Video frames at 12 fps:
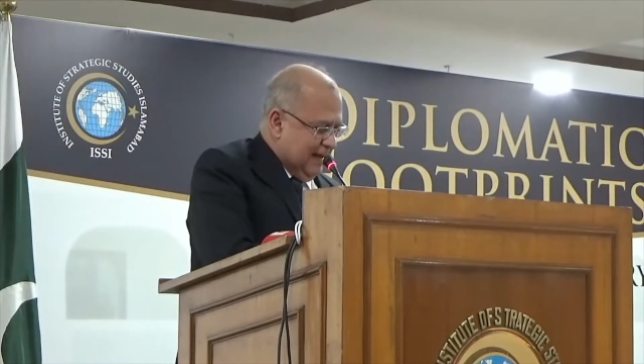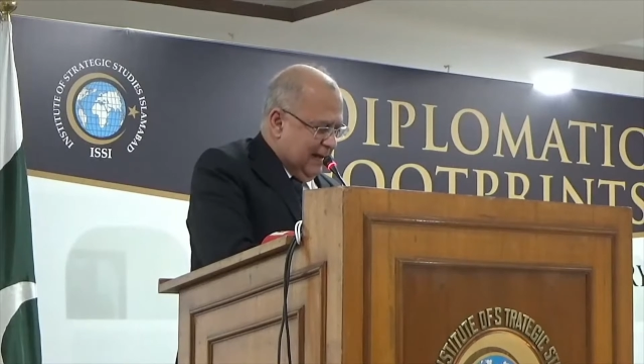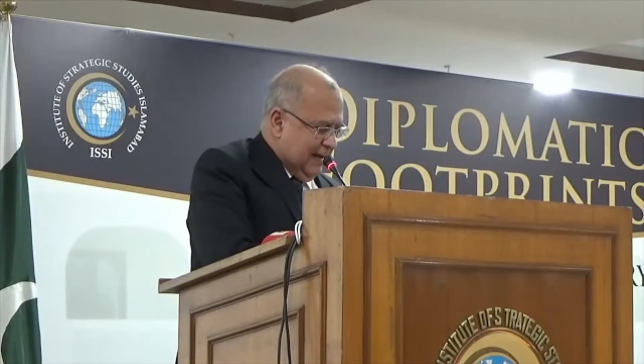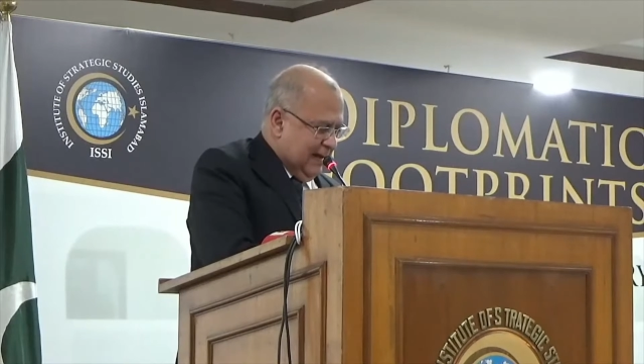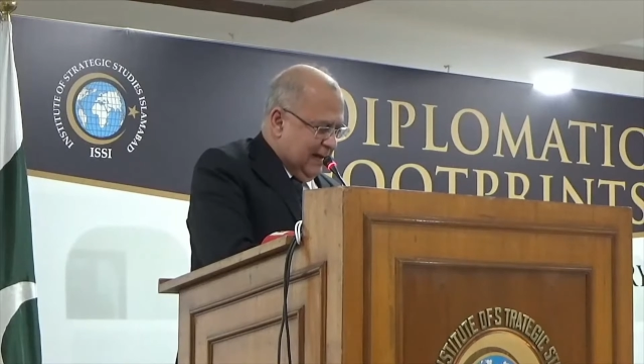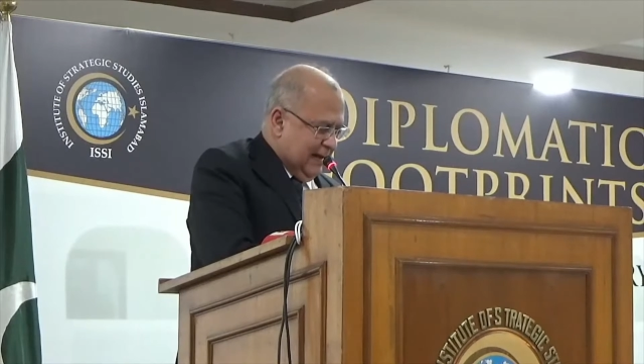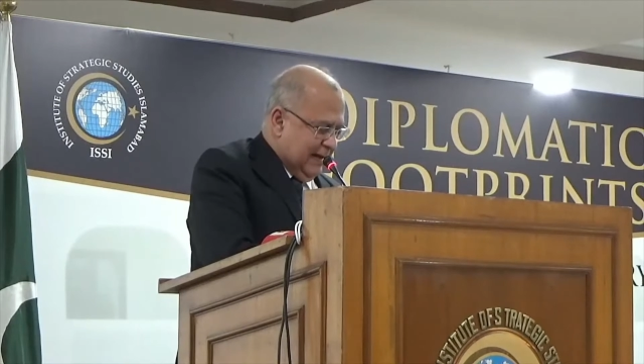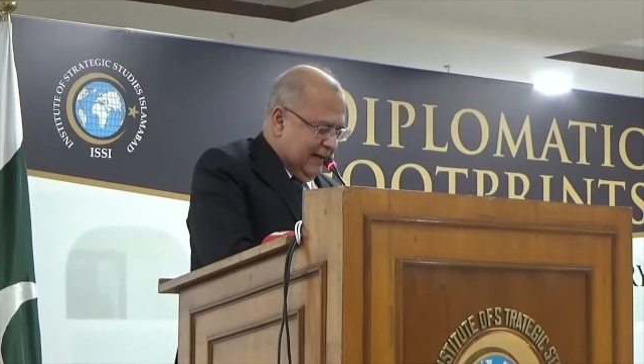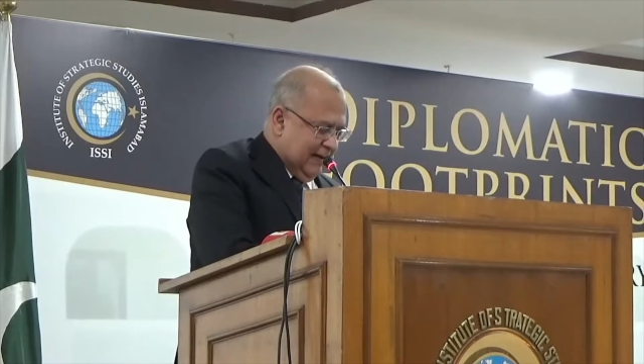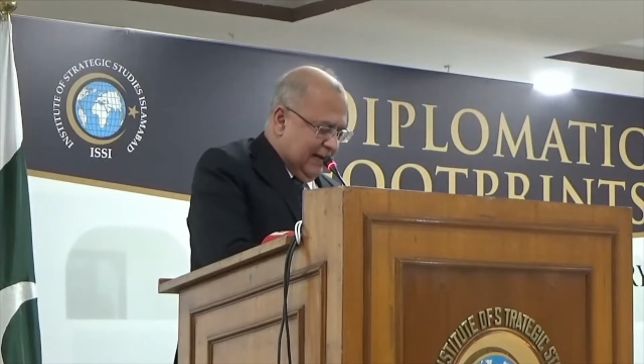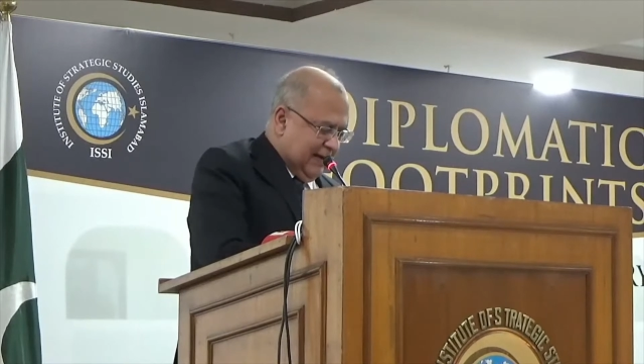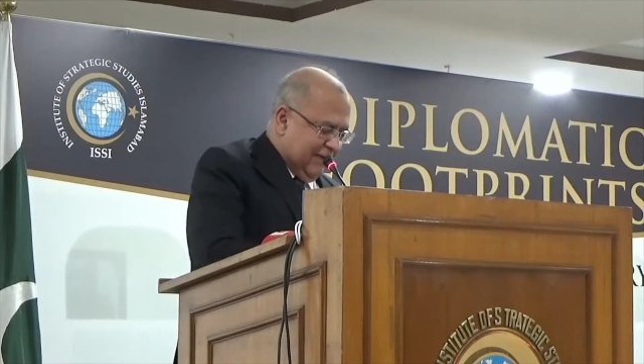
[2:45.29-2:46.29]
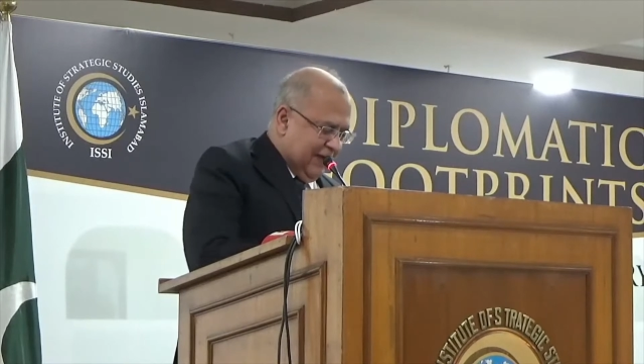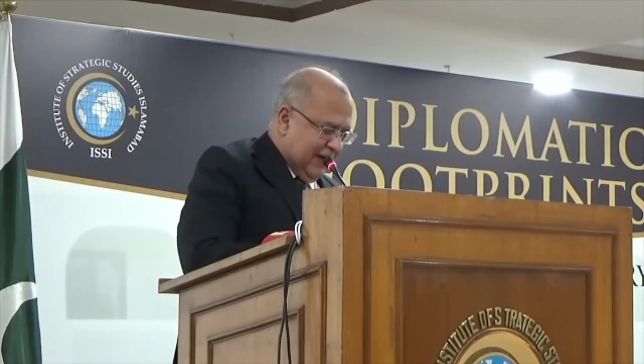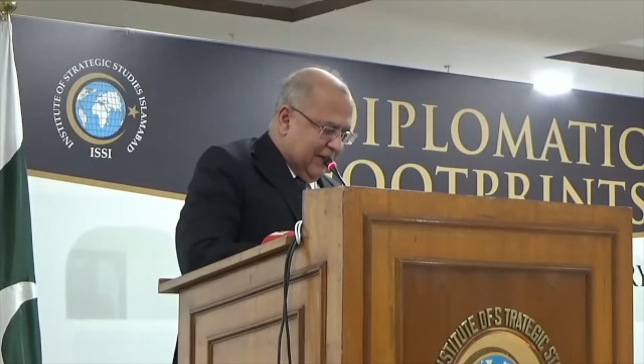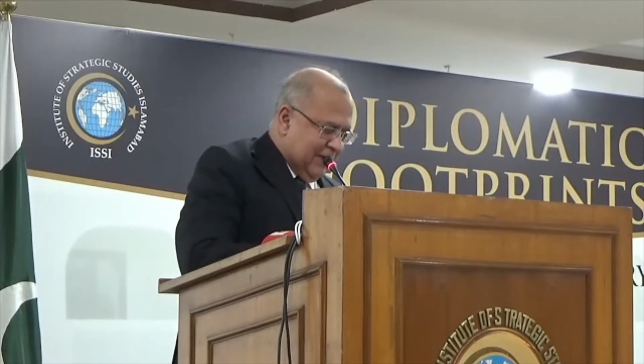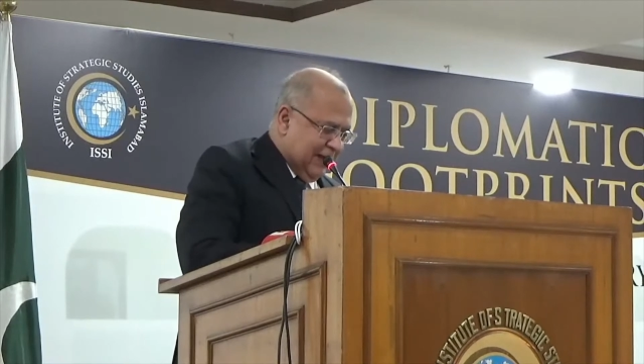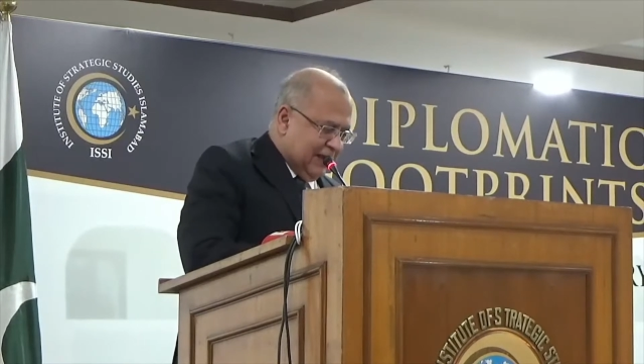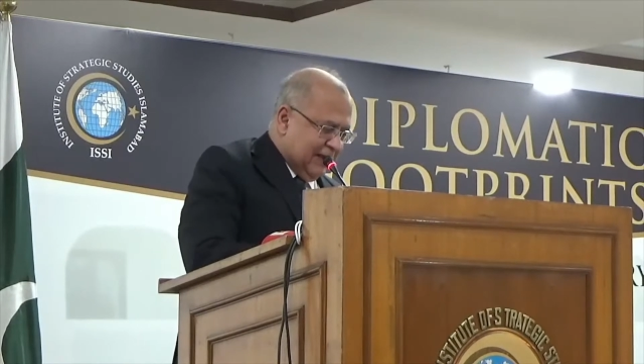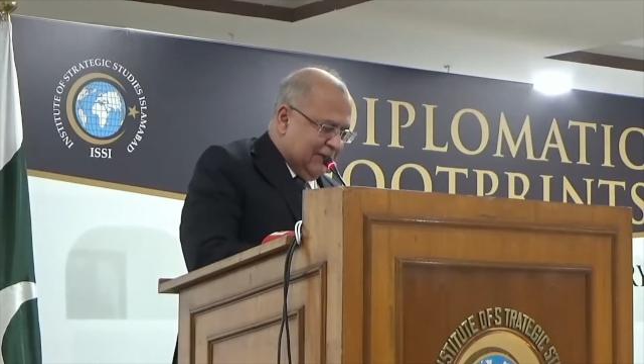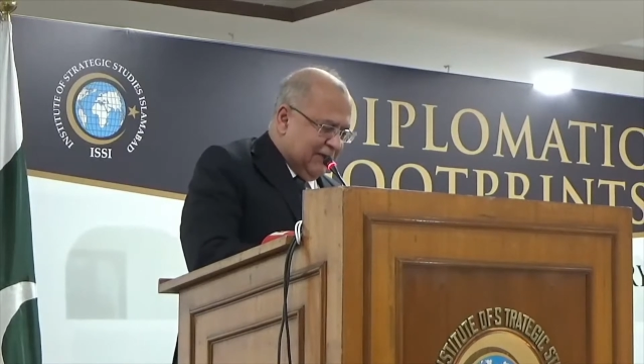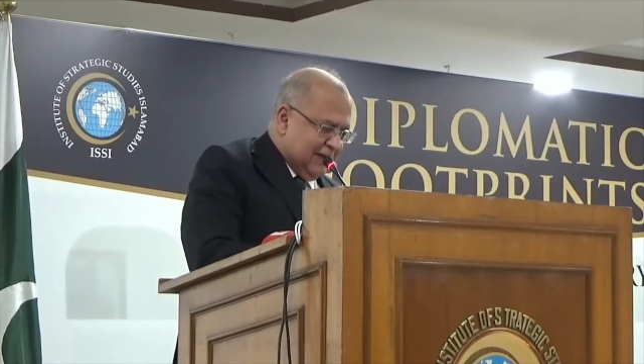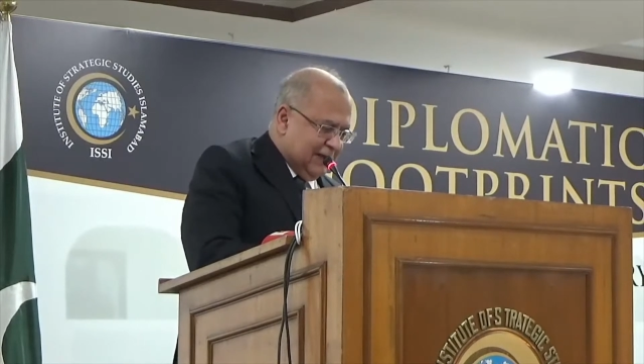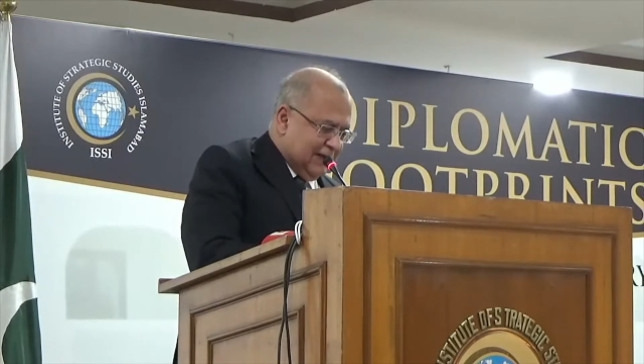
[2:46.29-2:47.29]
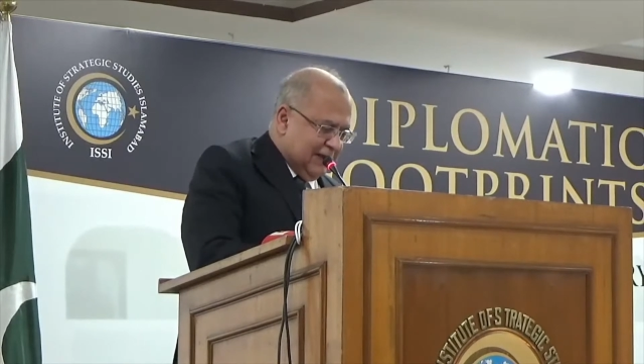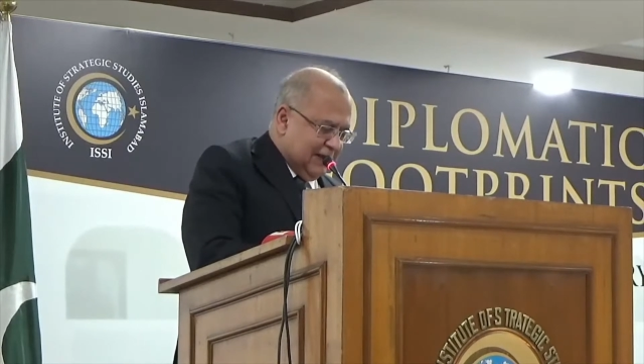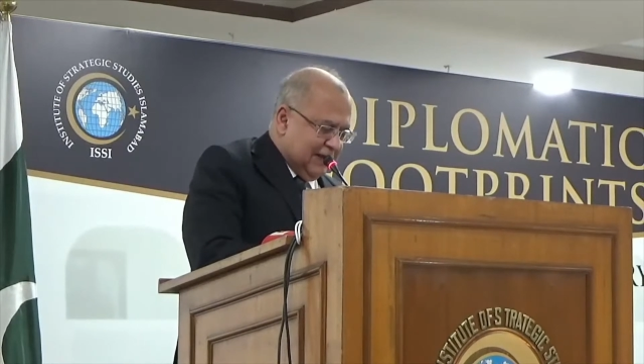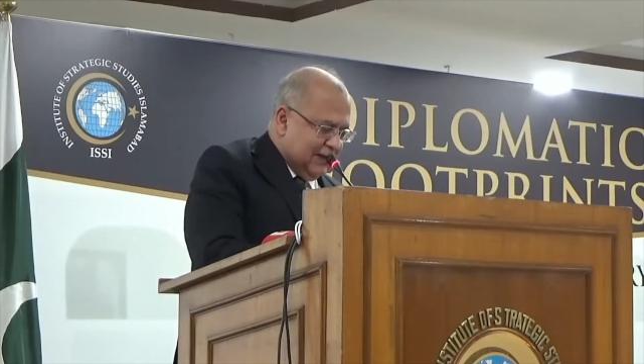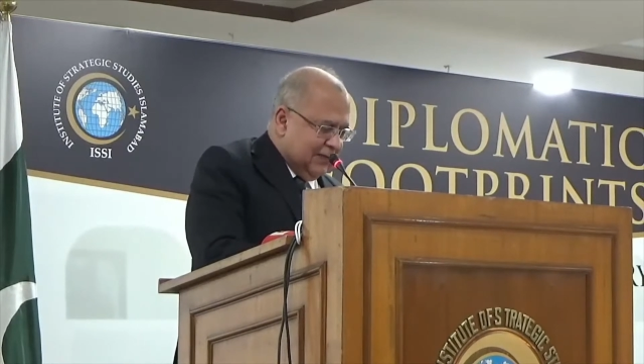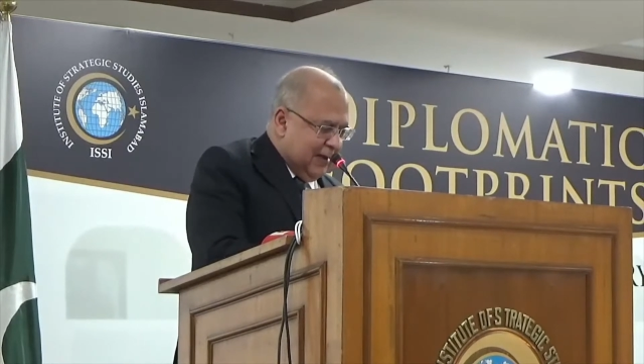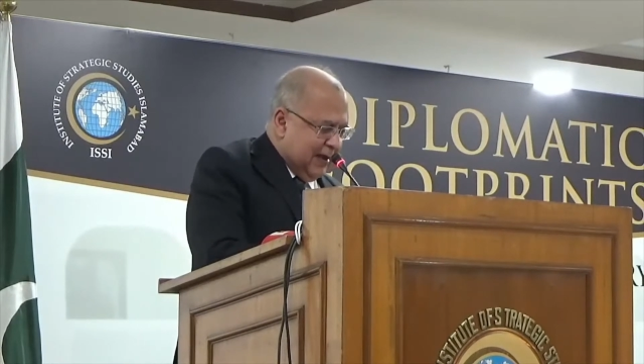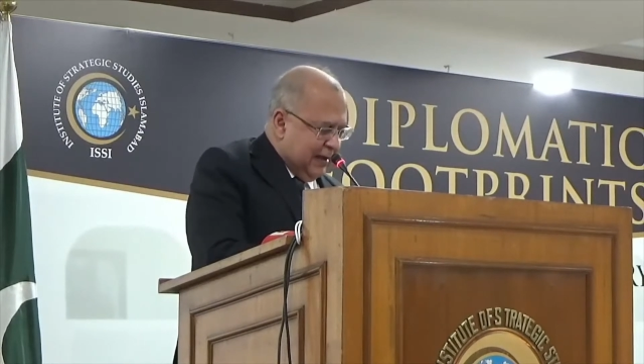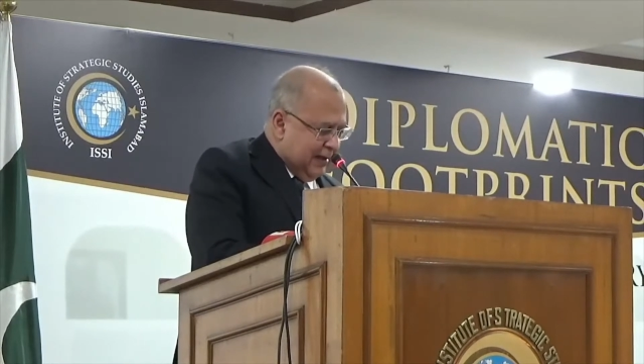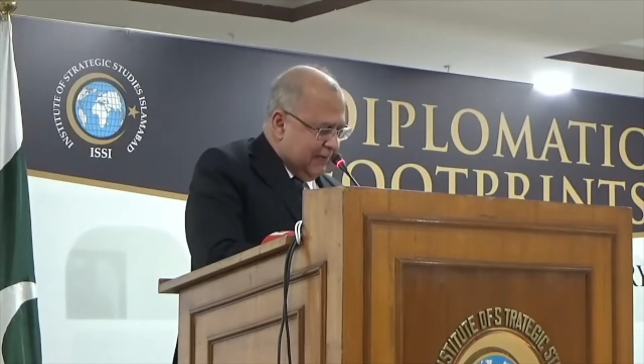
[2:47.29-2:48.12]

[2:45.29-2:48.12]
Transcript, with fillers: uh, in a very multifaceted manner.